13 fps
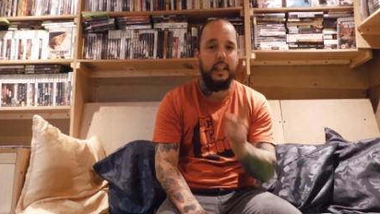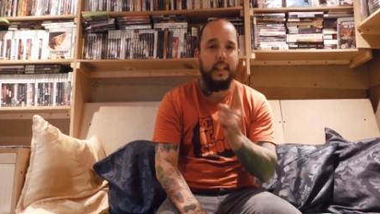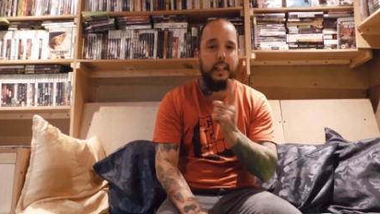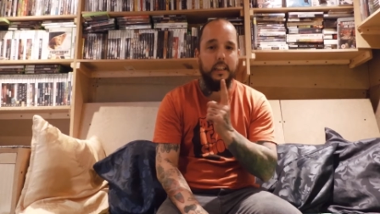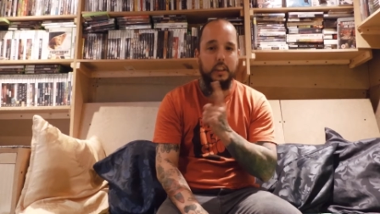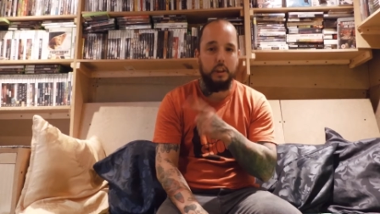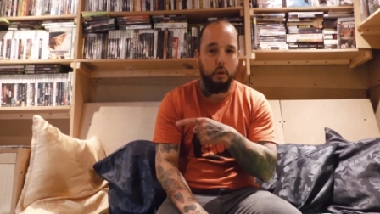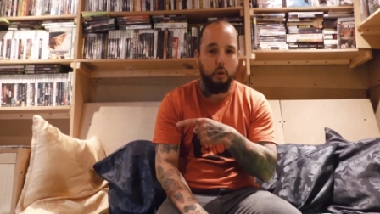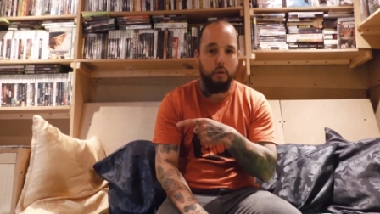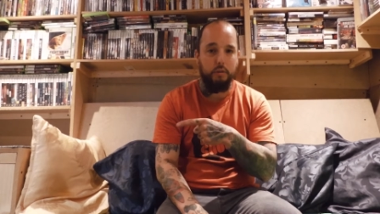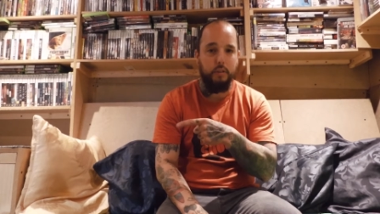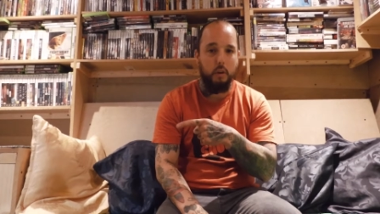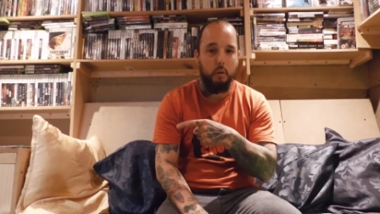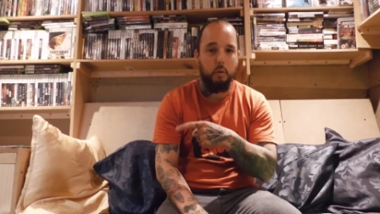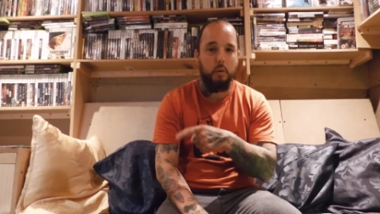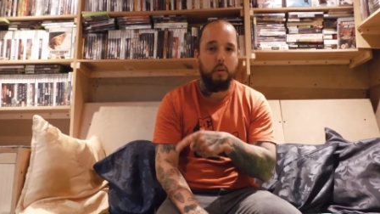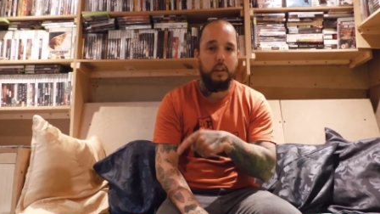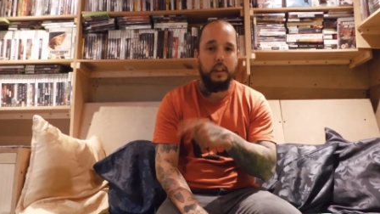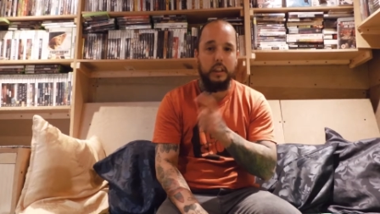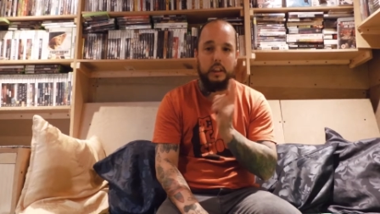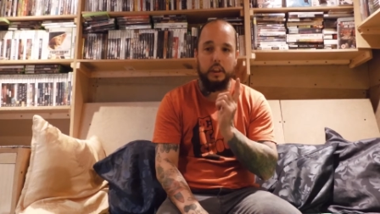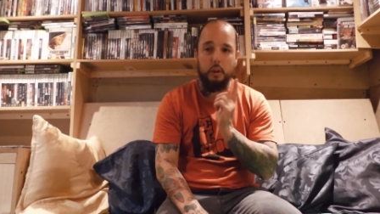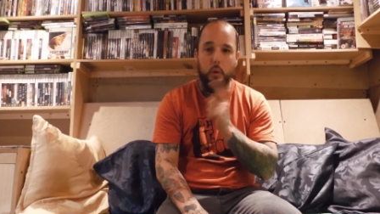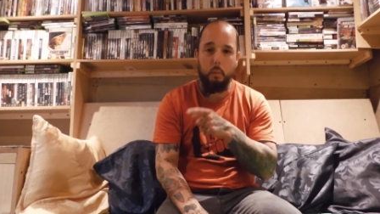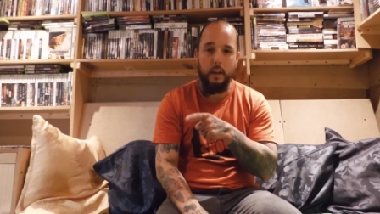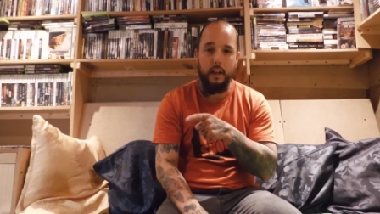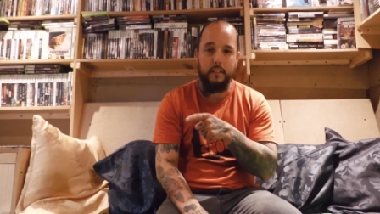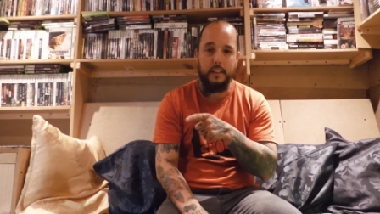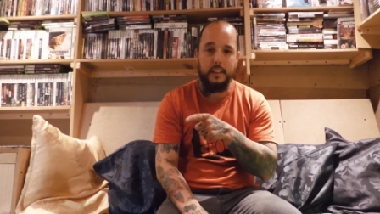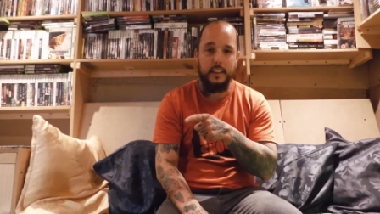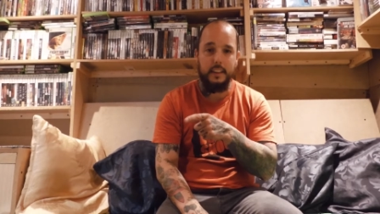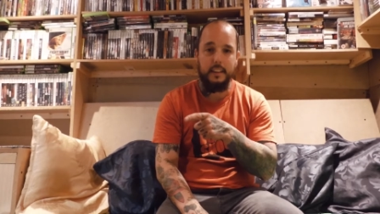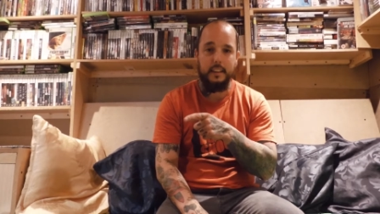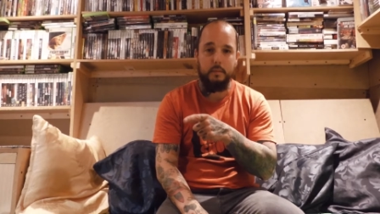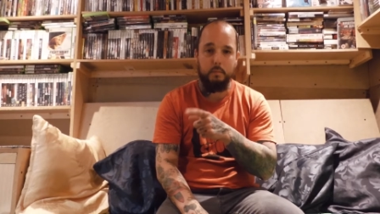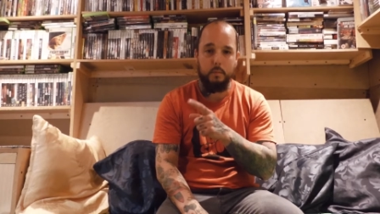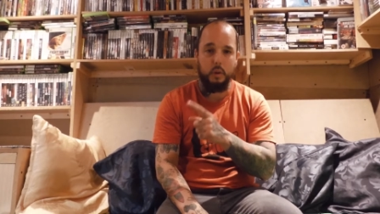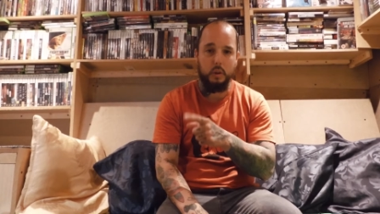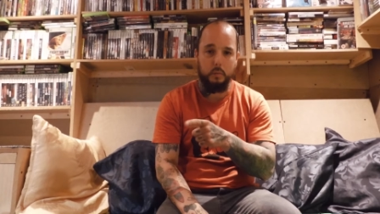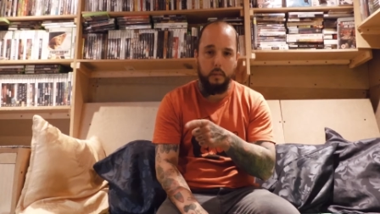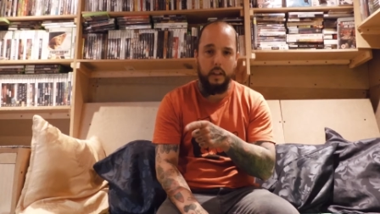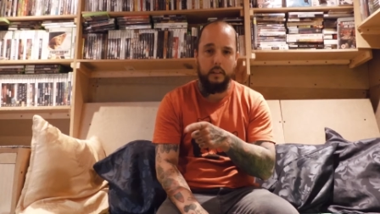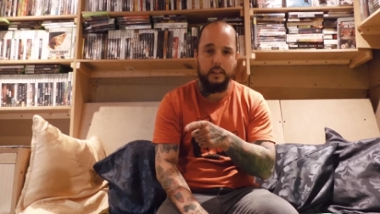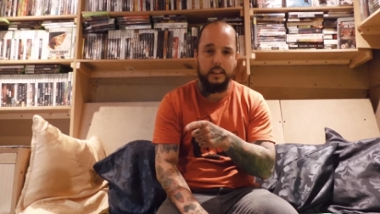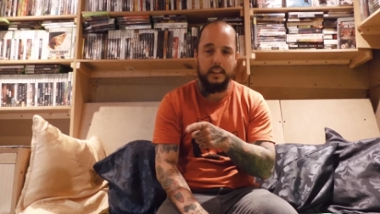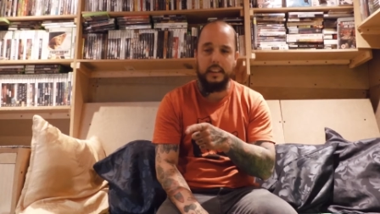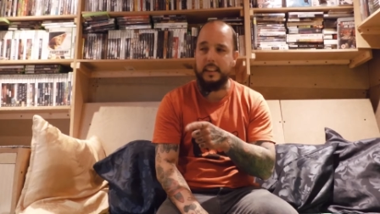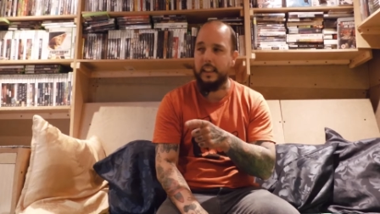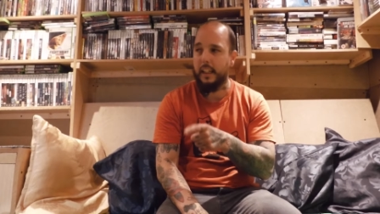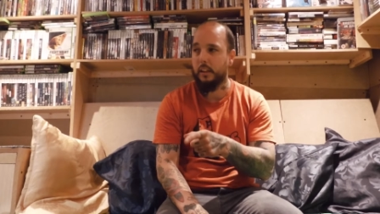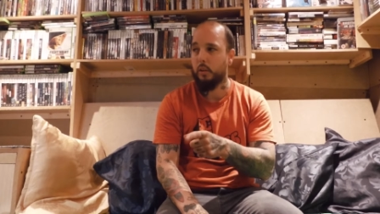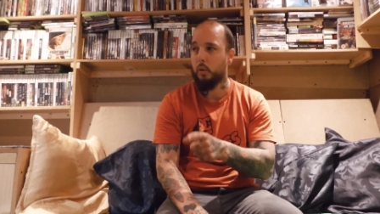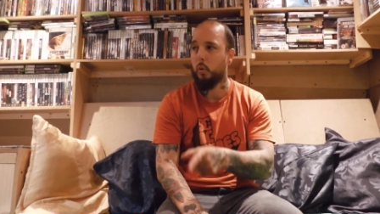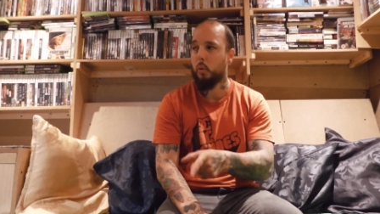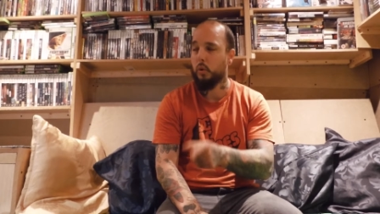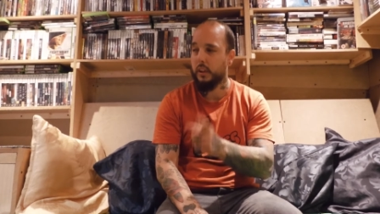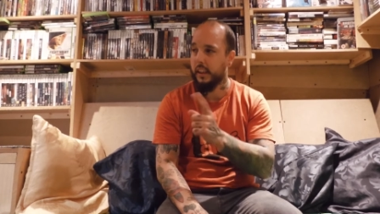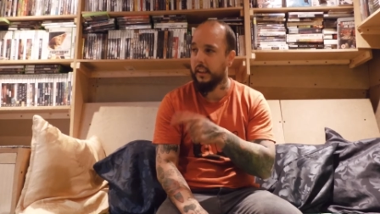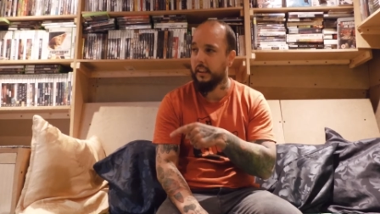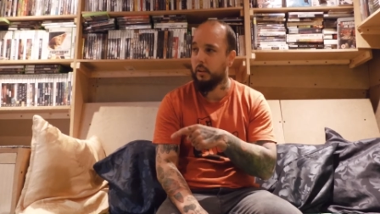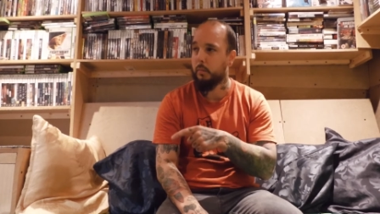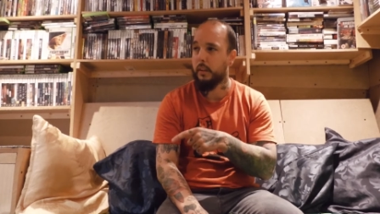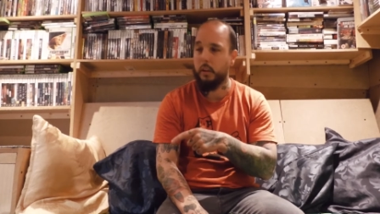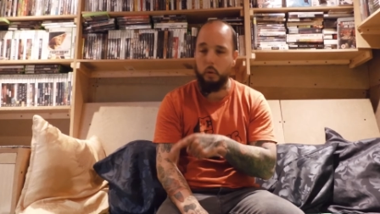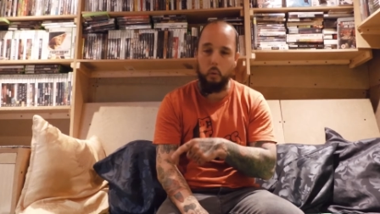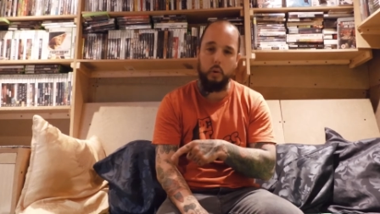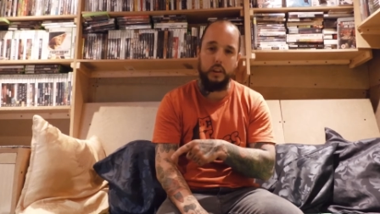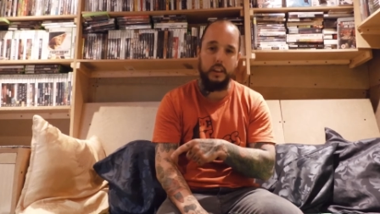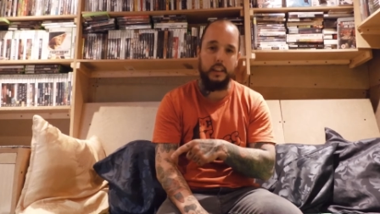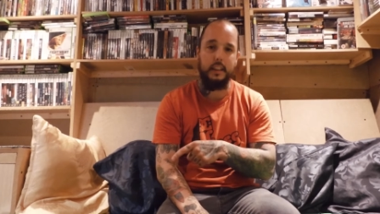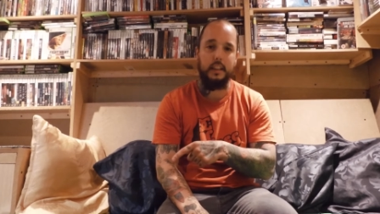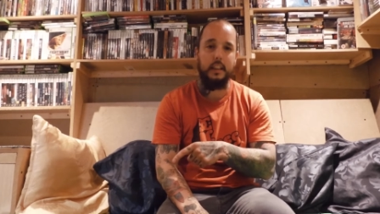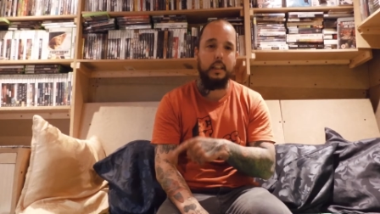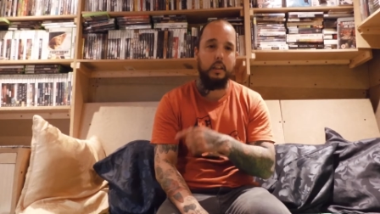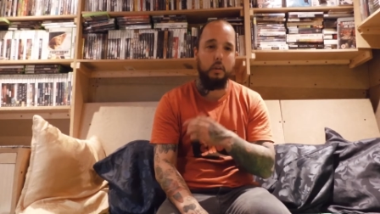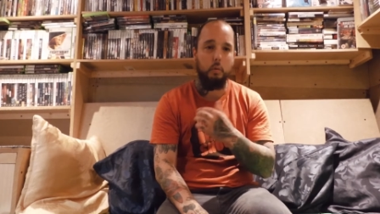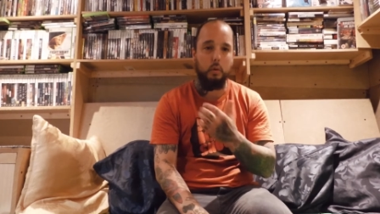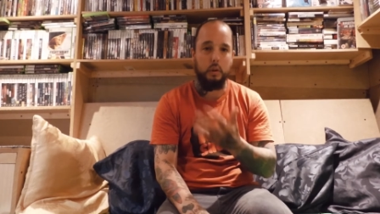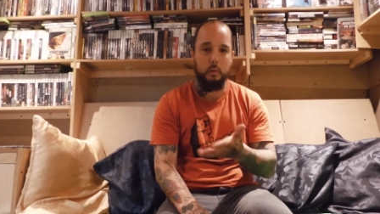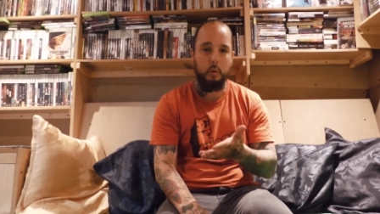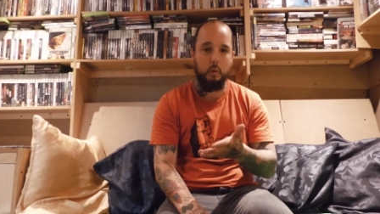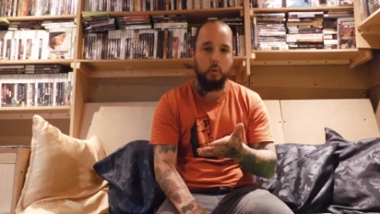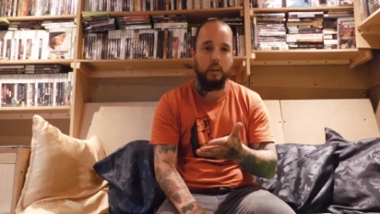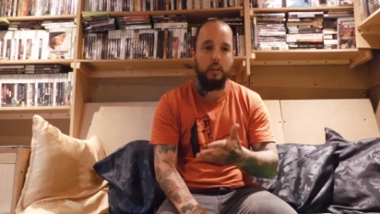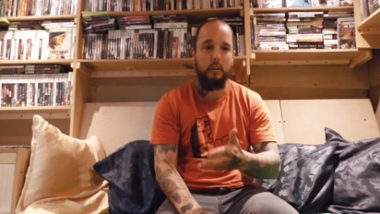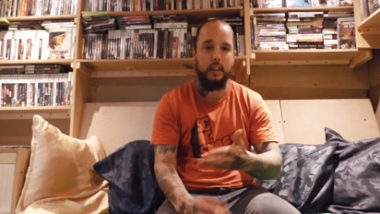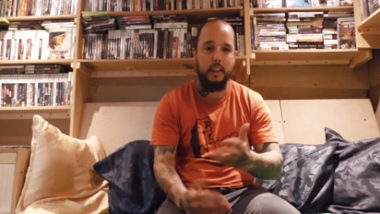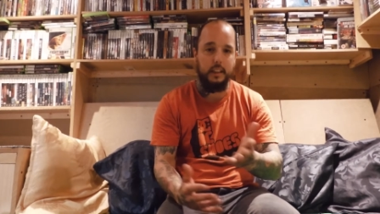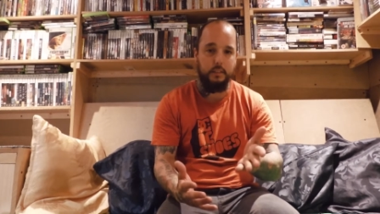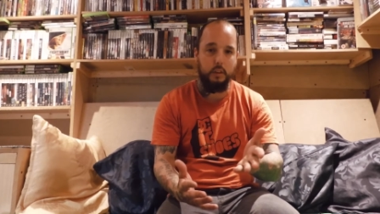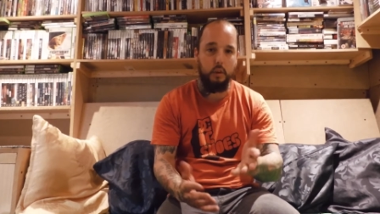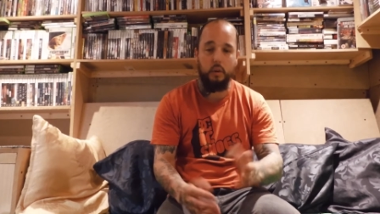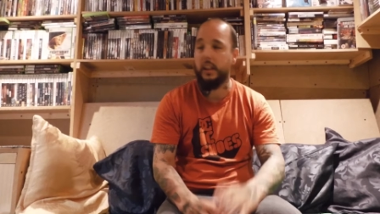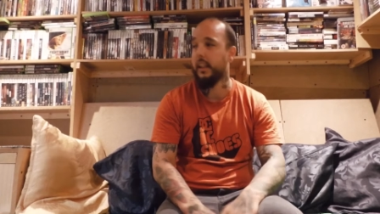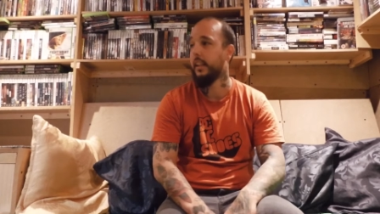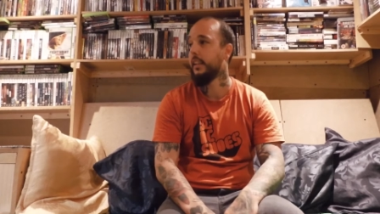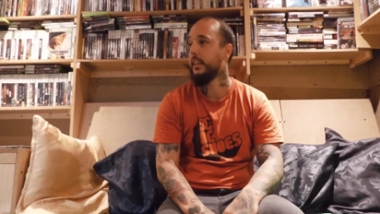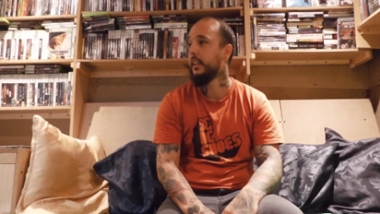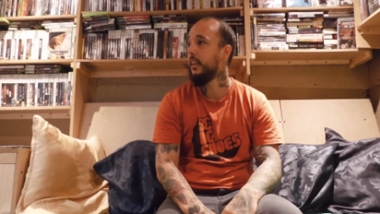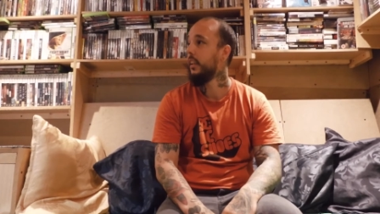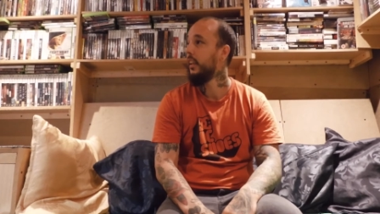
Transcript: It's your fault. It's your parenting. Because parenting can cause kids to be naughty, which we all know if you've got kids.